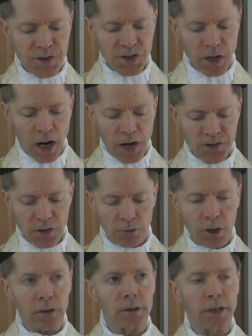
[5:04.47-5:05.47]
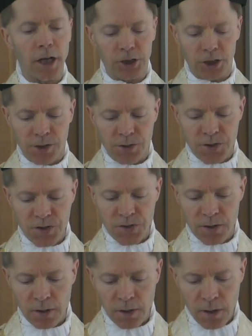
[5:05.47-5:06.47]
disguised their real
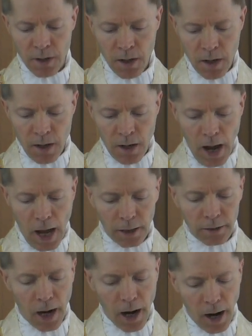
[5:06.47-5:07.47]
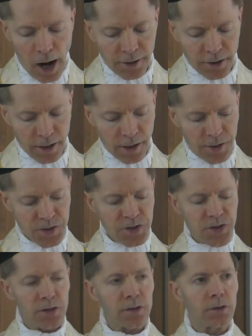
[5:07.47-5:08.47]
intentions and
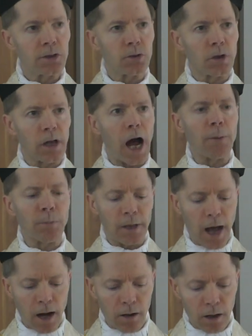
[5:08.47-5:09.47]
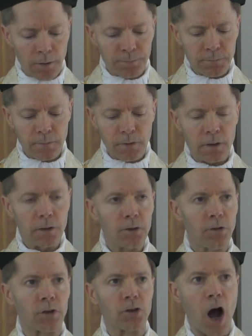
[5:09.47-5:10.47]
ideas to climb the ladder
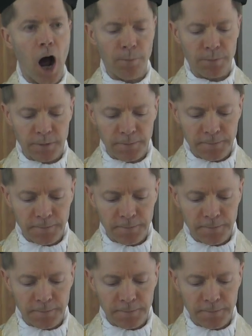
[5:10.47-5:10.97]
to the top.